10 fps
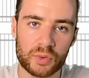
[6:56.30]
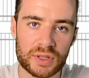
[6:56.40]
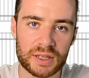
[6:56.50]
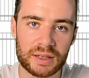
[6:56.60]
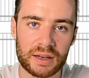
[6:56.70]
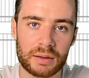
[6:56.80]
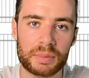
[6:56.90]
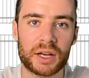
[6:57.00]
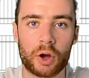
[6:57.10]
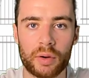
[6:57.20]
de Musica
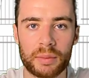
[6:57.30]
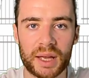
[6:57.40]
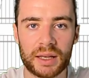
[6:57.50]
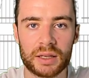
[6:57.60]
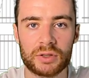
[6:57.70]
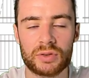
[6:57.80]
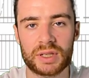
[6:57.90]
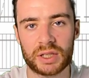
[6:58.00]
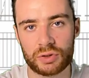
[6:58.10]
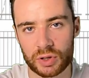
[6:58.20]
by OMA
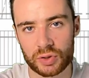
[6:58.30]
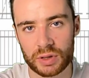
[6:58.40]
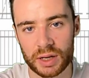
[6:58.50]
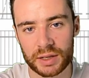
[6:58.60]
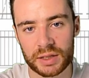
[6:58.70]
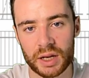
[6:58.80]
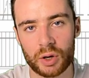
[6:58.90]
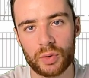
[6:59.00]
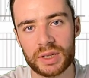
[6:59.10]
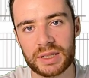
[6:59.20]
using structural glass,
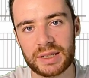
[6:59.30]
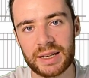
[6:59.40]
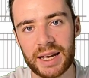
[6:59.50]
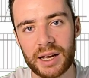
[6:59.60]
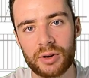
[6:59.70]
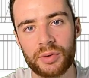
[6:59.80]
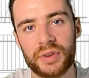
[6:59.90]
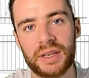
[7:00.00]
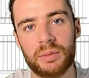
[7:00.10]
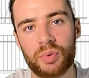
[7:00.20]
we can see how
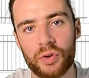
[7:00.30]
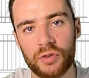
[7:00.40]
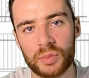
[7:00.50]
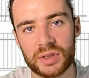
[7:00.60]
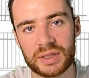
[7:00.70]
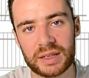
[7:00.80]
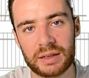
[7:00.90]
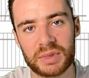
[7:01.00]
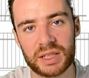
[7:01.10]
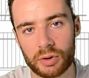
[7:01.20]
the improvements in